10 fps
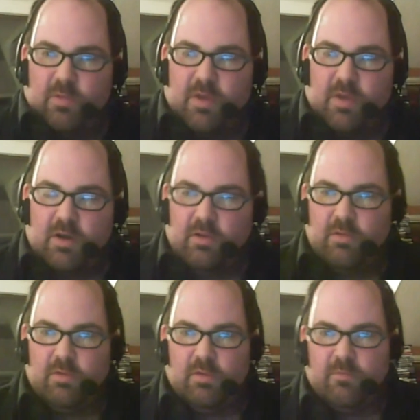
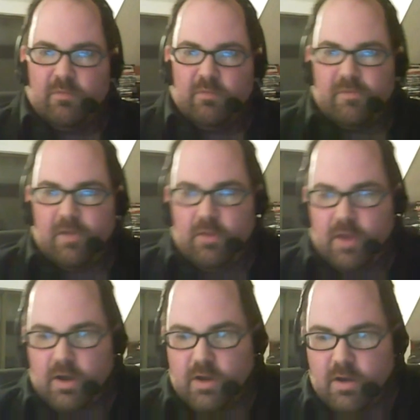patterns for
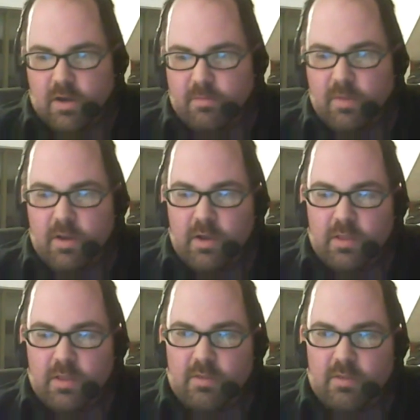sale.com.
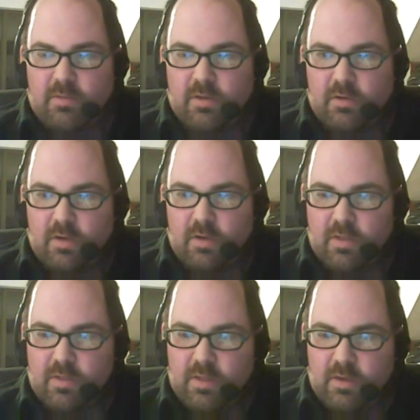This is one of the
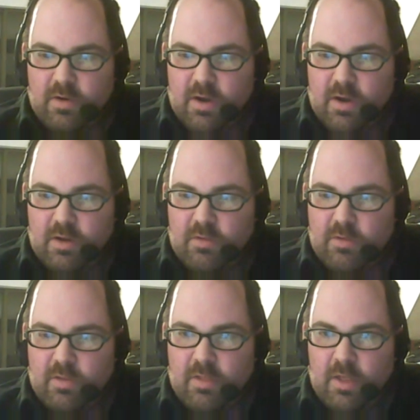crosses he donated to
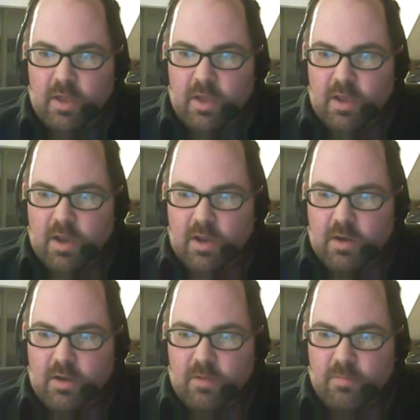us.
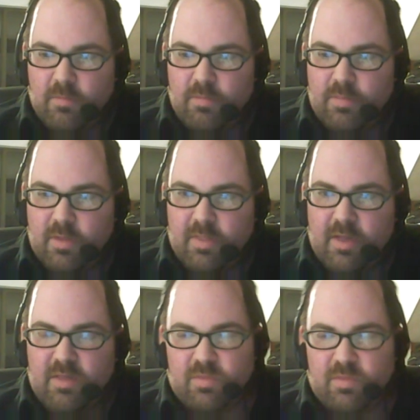And um, his
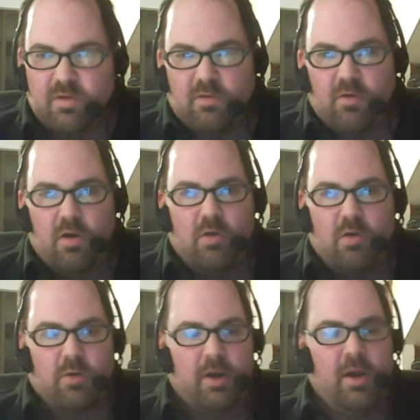last name is
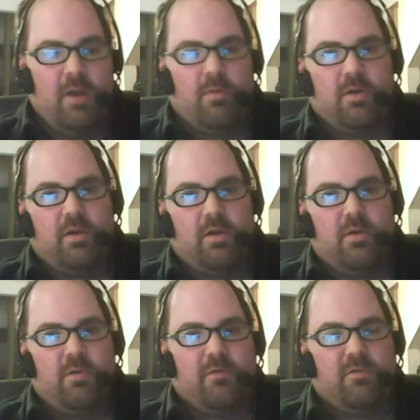Crawhorn. We're going to
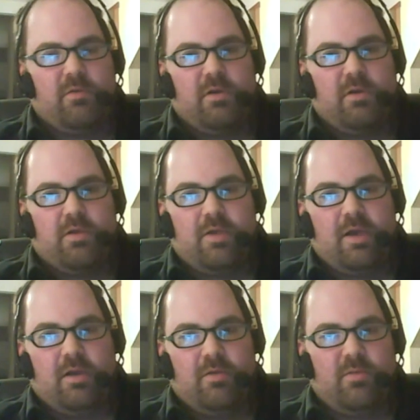go over and we're going to check
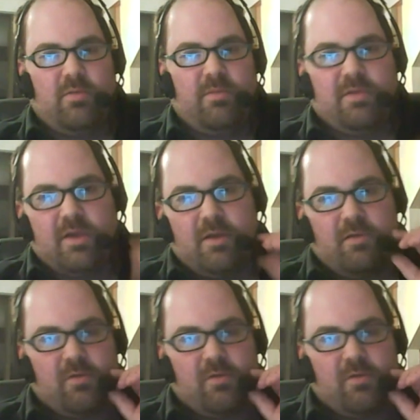out his website here